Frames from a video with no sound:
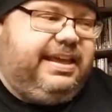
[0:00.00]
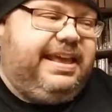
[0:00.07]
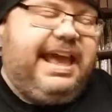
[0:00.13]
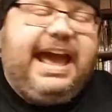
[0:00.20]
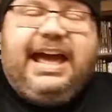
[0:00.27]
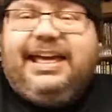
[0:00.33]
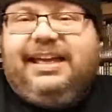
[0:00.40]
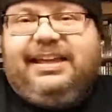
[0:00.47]

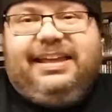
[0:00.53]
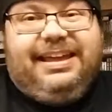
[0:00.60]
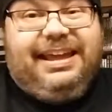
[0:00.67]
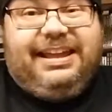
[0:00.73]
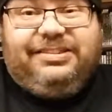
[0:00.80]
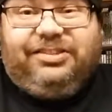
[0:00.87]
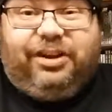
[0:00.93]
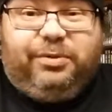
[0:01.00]
yeah,
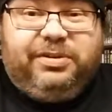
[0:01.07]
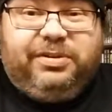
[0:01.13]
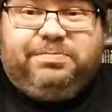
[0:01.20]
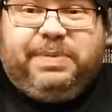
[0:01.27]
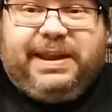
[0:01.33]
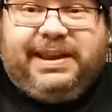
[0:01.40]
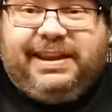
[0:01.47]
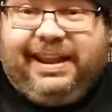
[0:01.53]
it's always
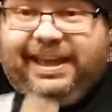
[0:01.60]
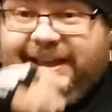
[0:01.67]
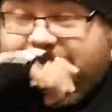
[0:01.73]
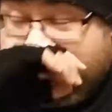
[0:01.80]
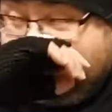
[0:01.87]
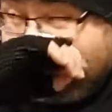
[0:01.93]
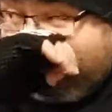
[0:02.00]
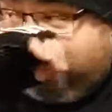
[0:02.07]
been,
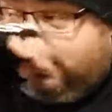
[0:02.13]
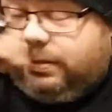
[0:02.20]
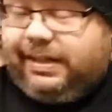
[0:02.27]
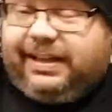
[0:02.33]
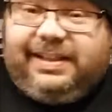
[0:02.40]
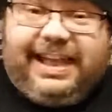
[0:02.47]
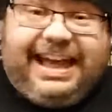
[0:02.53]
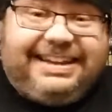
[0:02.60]
like,
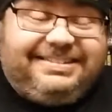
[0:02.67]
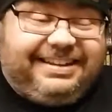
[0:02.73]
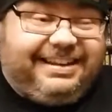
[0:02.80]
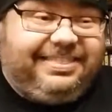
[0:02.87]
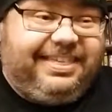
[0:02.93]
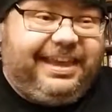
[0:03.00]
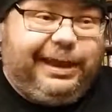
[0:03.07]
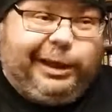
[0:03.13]
the
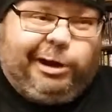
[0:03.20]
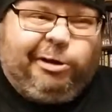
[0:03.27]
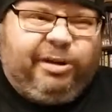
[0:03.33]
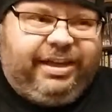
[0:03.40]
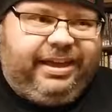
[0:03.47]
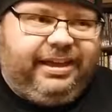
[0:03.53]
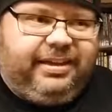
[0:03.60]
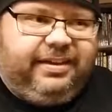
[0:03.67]
classic thing, you
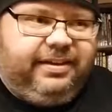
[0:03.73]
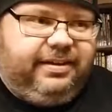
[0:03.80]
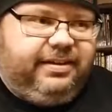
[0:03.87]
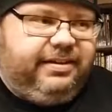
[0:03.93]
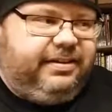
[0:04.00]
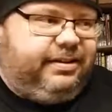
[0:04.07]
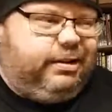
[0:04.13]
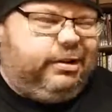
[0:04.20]
know, like,
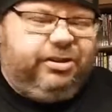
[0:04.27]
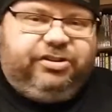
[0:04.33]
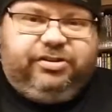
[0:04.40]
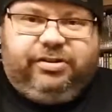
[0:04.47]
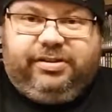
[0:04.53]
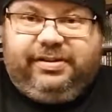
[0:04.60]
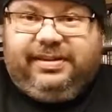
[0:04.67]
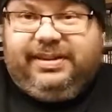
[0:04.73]

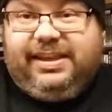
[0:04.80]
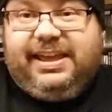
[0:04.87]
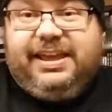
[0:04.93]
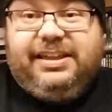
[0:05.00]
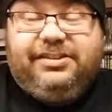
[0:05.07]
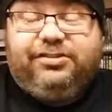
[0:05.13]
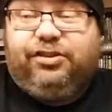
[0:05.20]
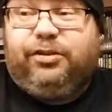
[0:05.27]

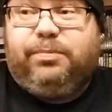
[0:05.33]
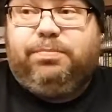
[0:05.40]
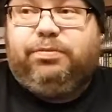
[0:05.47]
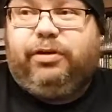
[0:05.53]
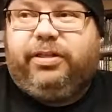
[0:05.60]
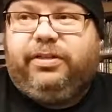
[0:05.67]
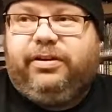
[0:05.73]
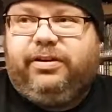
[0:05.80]
he's her
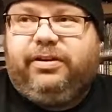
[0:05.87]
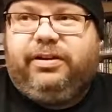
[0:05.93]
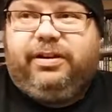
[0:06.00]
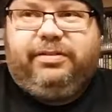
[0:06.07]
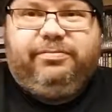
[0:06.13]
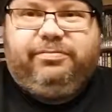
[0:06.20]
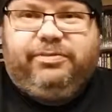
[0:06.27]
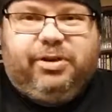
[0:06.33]

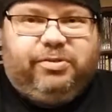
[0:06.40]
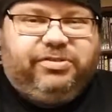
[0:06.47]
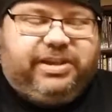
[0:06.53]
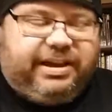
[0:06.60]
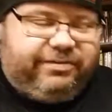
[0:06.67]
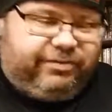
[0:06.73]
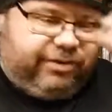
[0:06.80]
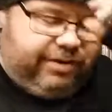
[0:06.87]
brother and goes
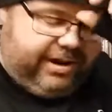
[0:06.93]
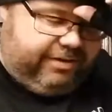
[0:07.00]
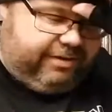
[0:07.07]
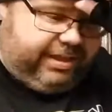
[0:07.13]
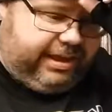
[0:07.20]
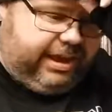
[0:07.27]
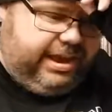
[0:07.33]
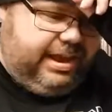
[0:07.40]
after her and
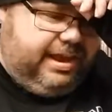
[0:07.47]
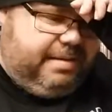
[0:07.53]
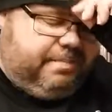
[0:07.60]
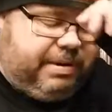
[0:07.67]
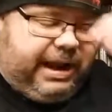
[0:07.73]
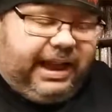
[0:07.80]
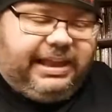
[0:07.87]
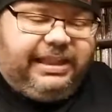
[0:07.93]
everything.
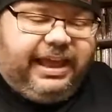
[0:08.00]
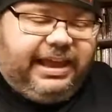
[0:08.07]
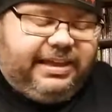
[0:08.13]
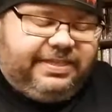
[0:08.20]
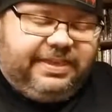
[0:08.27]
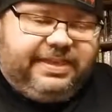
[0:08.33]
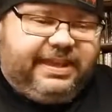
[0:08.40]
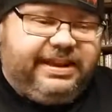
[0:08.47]
But I
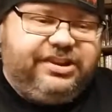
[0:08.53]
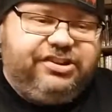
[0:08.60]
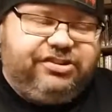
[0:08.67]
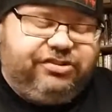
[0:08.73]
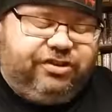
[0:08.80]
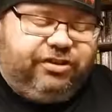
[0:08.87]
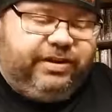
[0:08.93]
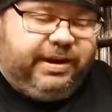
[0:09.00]
like that they
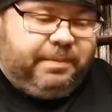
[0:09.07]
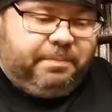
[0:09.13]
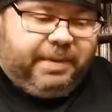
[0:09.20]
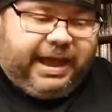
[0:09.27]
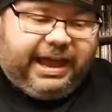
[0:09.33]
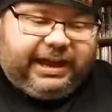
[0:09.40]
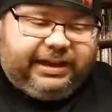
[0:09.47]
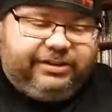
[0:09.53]
just turned it
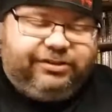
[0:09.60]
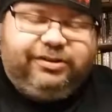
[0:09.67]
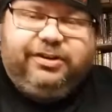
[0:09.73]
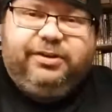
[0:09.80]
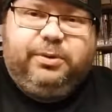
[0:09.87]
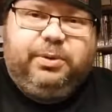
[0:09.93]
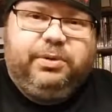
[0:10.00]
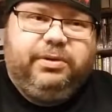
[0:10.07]
back
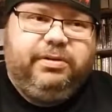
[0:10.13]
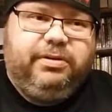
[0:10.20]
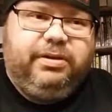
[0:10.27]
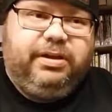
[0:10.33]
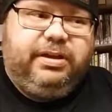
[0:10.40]
to,